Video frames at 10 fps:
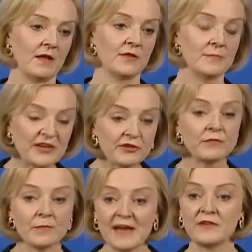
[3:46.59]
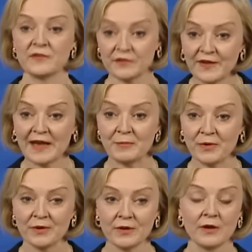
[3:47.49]
The mission remains the same.
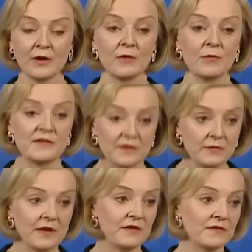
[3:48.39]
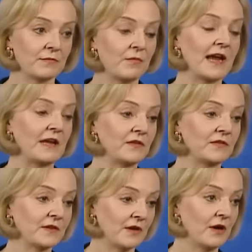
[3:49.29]
We do need to
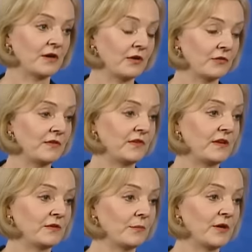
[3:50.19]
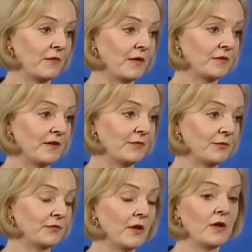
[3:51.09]
raise our country's economic growth
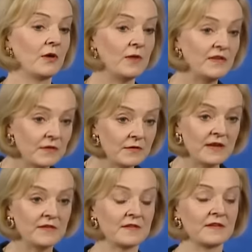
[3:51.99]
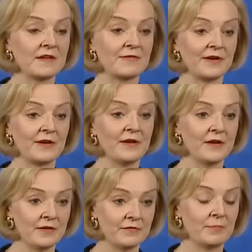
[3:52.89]
levels. We do need to deliver
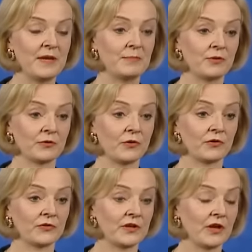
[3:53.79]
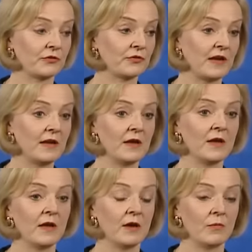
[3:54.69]
for people across the country.
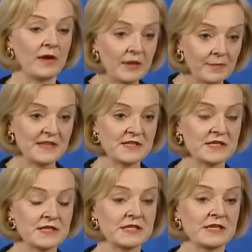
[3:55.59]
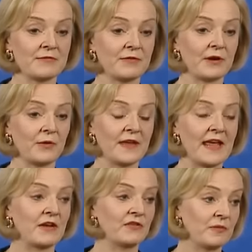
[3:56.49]
We're committed to delivering on the
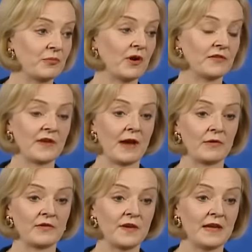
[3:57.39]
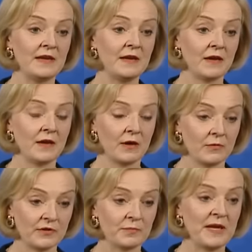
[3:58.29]
energy price guarantee,
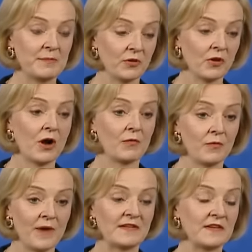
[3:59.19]
which people are already